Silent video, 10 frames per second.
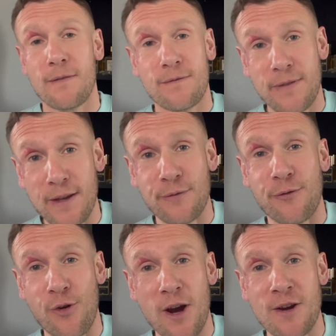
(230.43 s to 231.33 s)
This
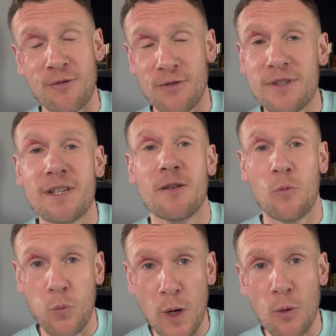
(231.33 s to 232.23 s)
fragrance
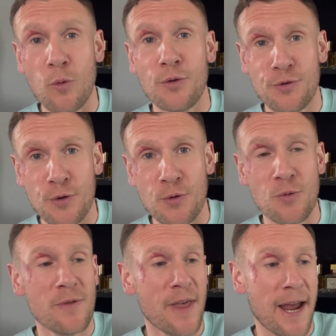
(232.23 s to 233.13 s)
will
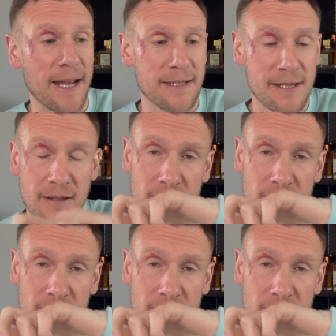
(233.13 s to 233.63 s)
do that.